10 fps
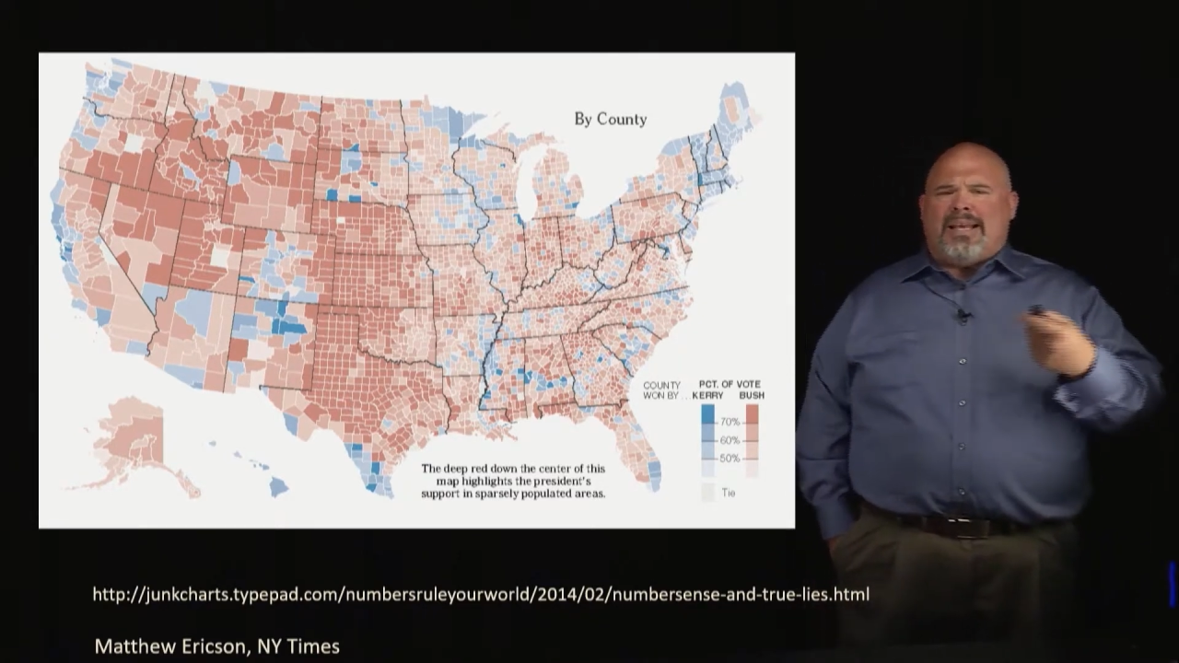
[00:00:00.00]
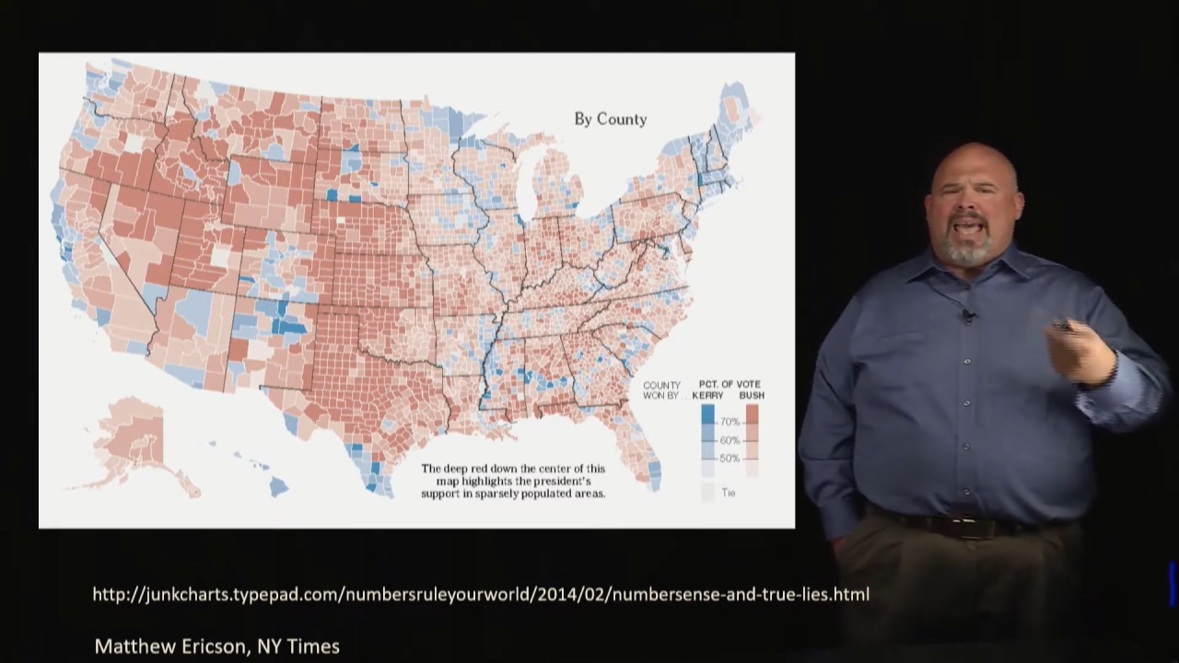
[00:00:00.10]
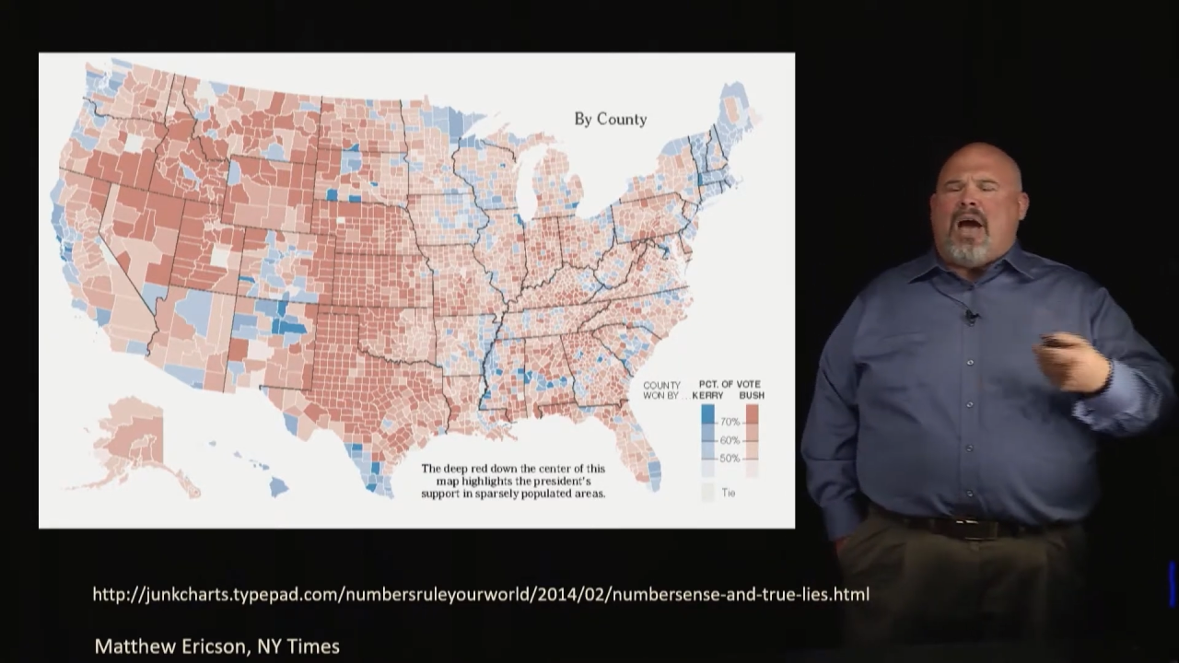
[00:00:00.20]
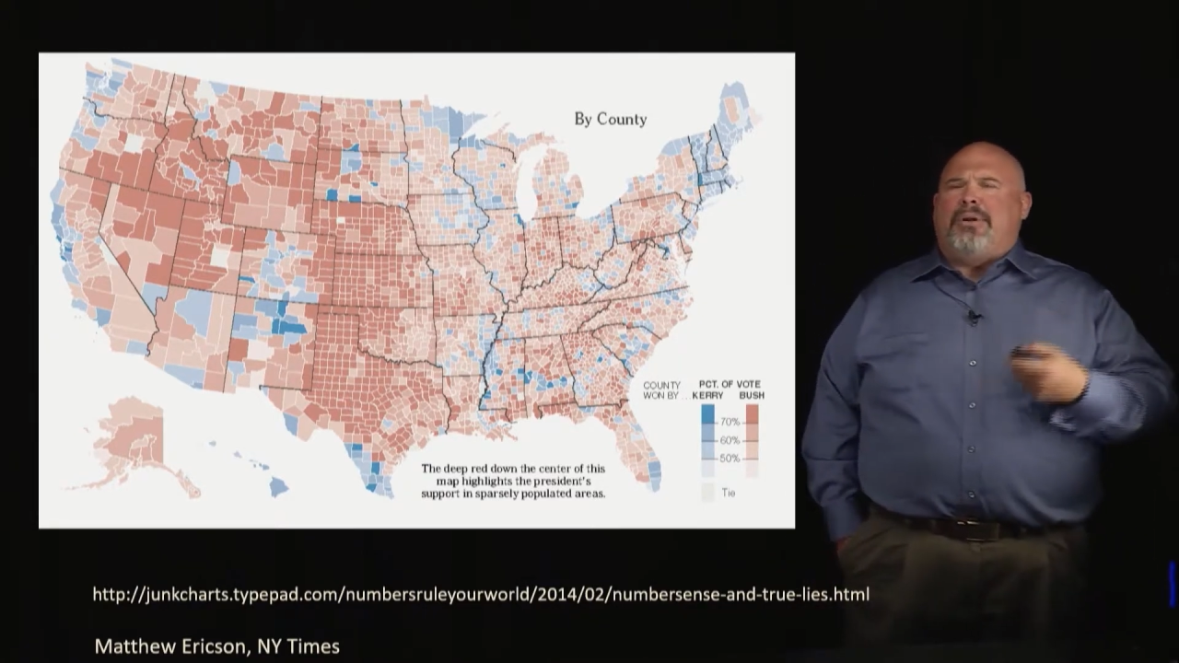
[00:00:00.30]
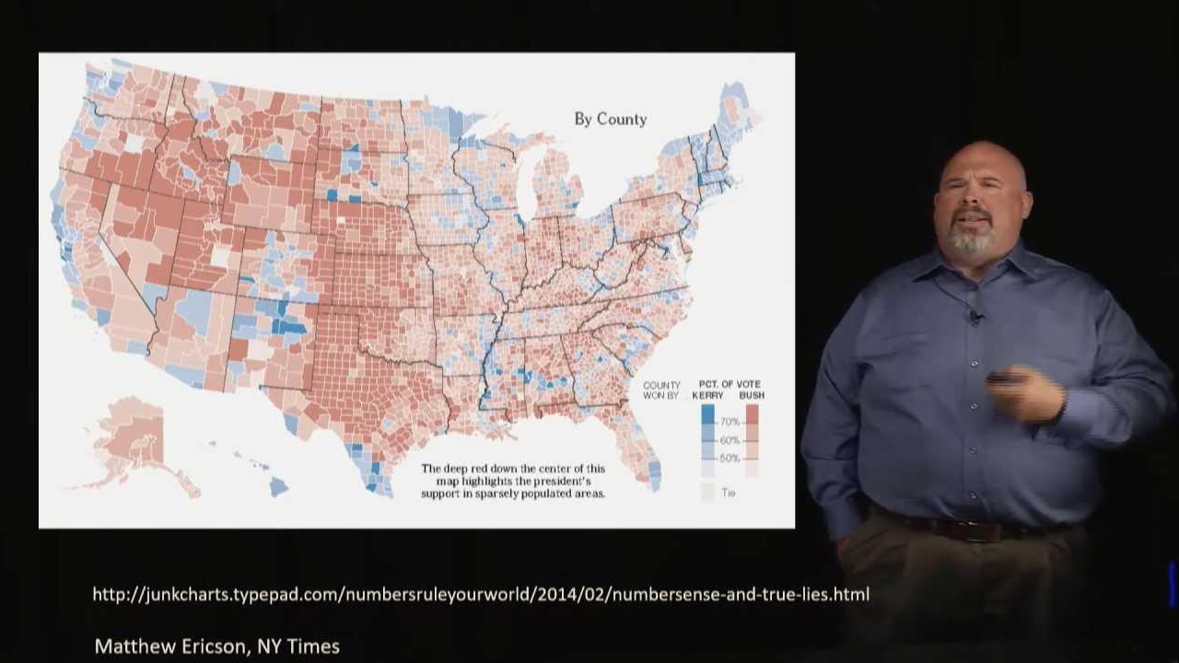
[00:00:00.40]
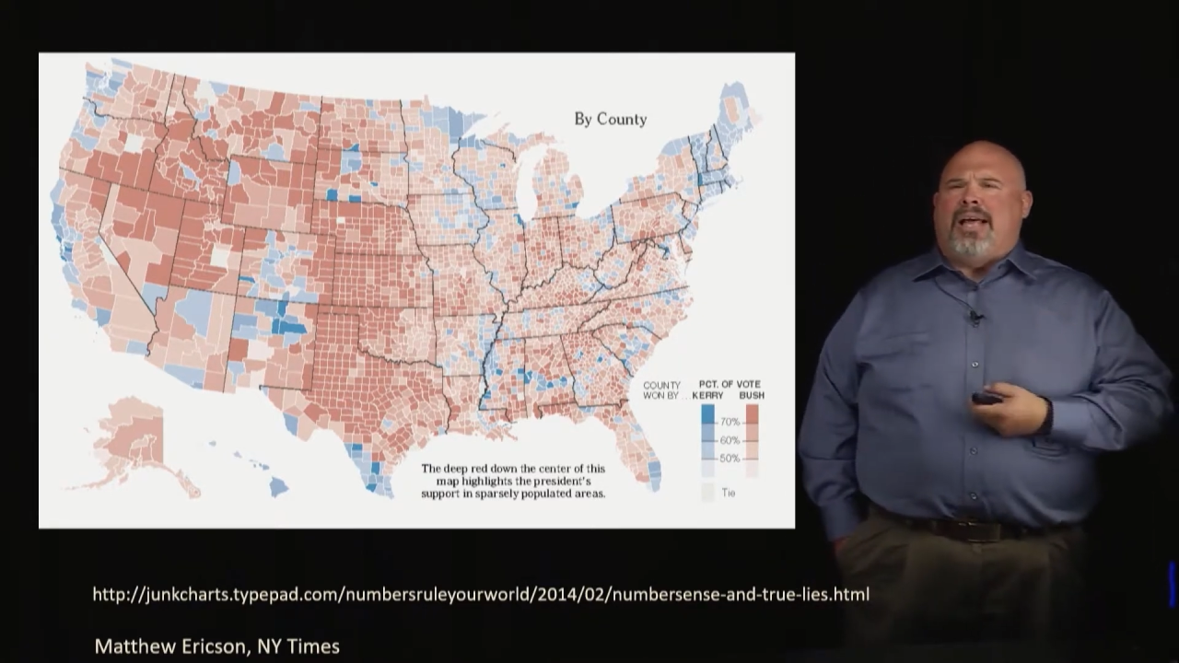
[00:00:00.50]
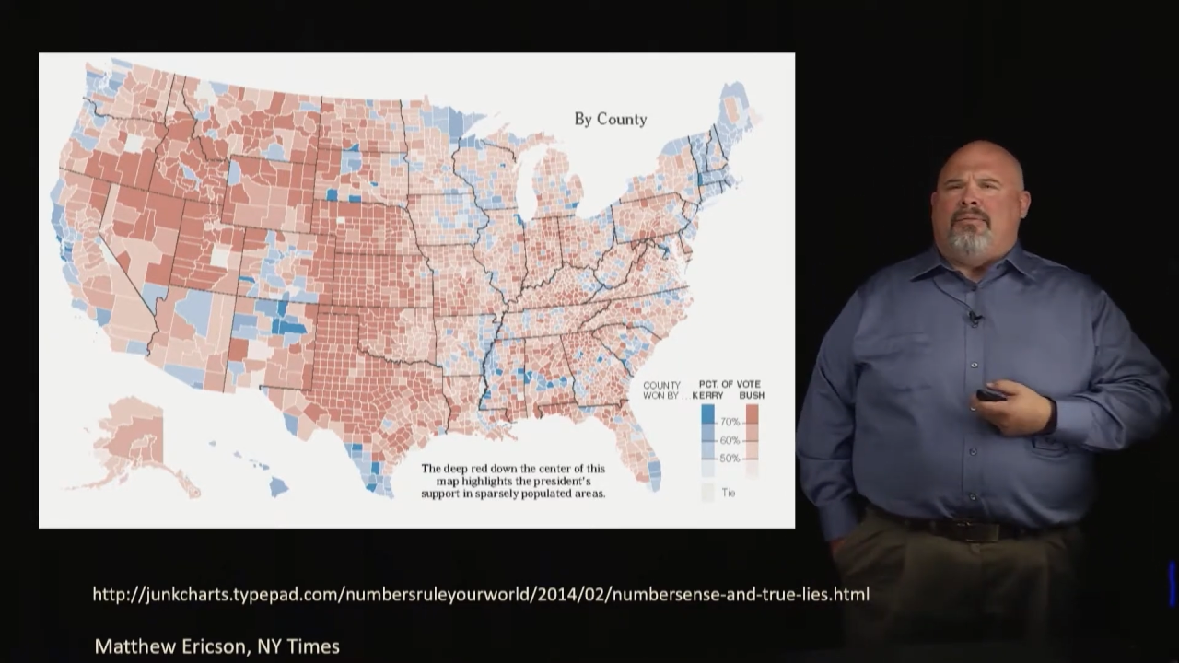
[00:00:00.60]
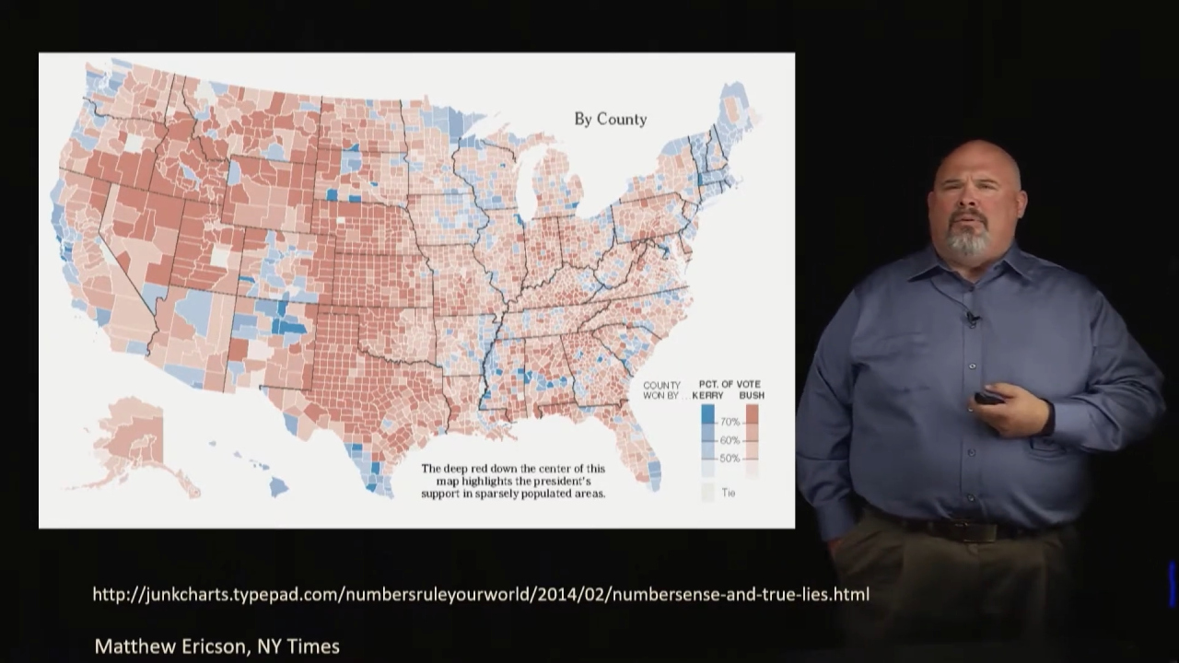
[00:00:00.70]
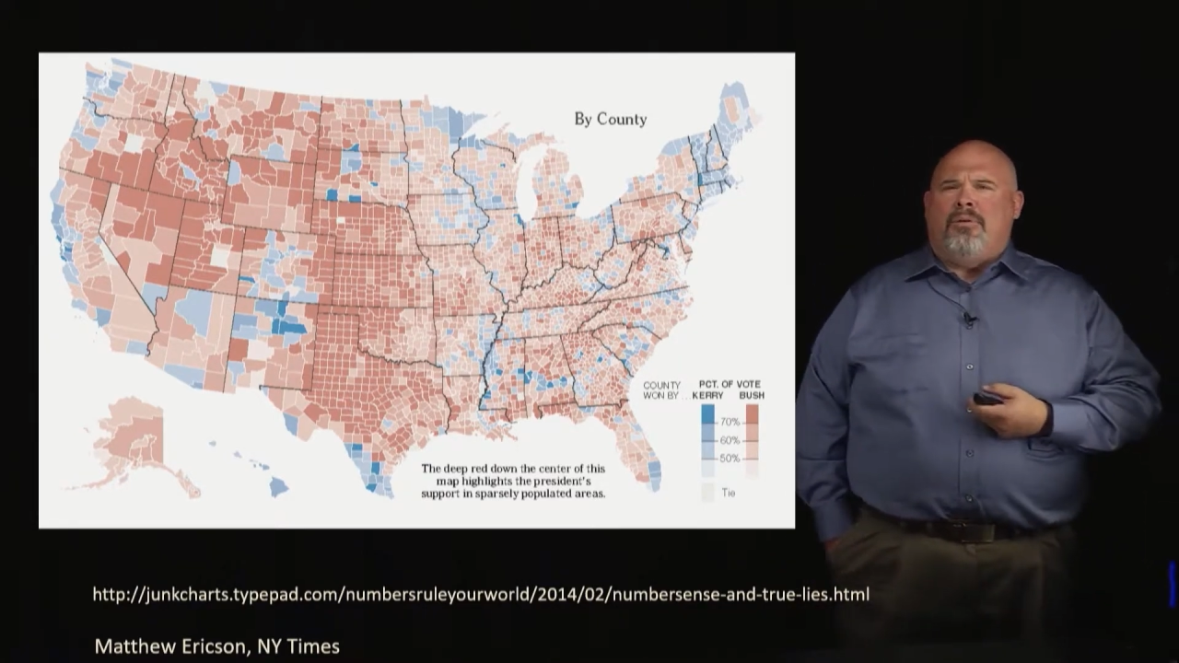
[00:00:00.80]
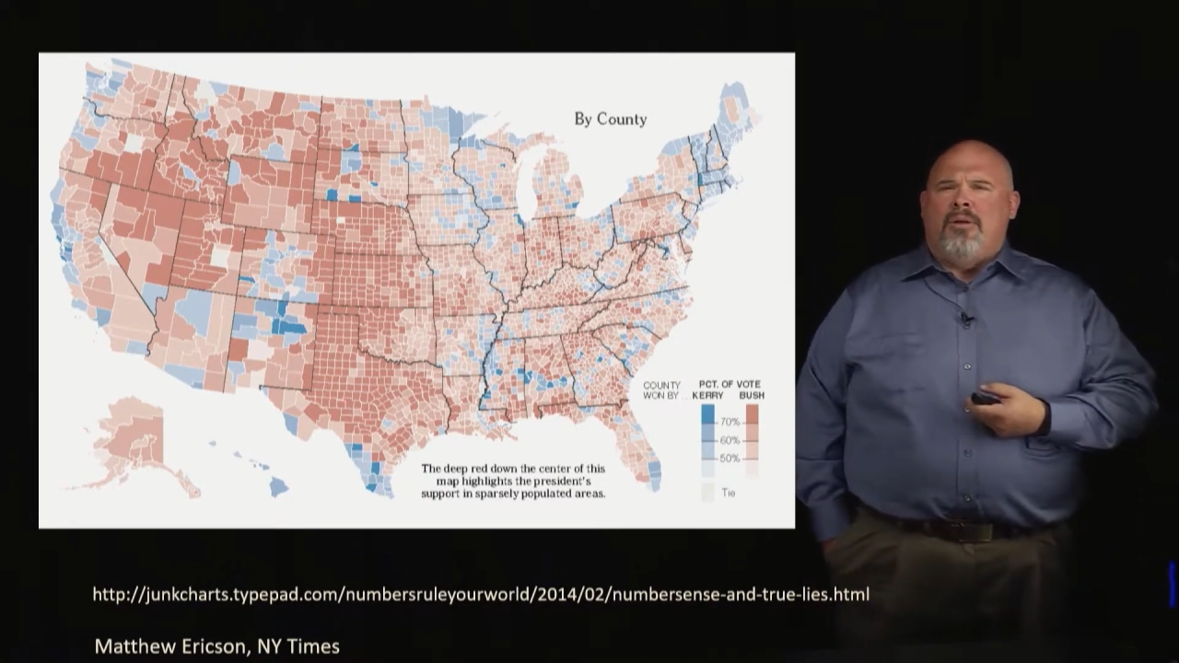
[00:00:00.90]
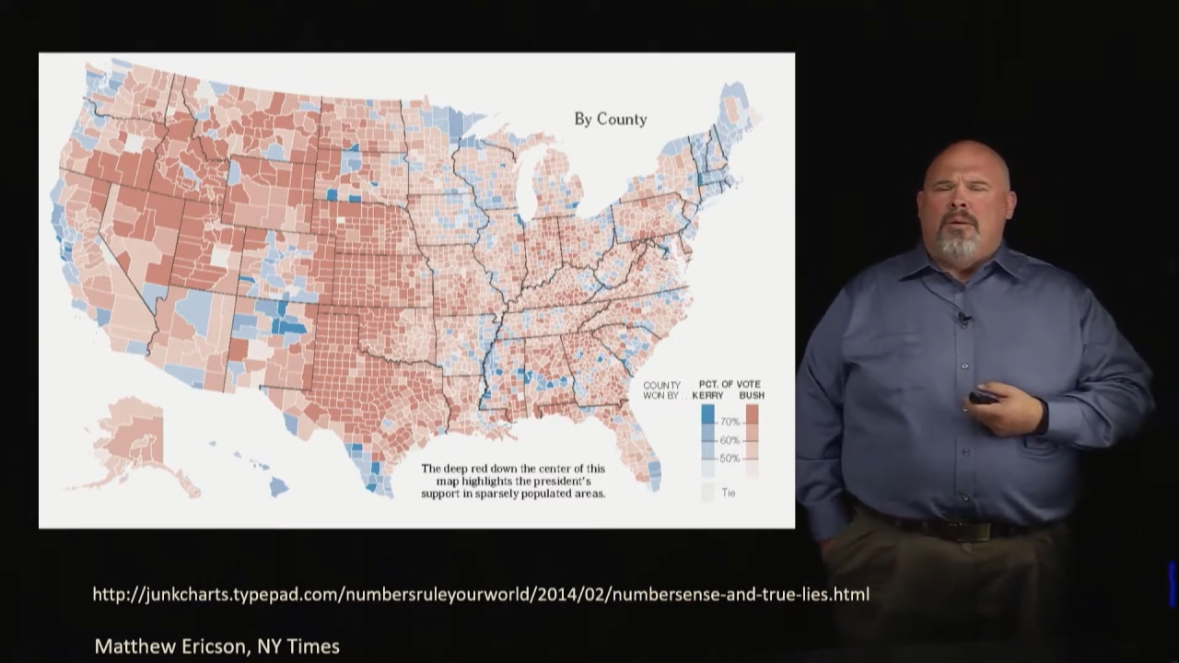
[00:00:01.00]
county level,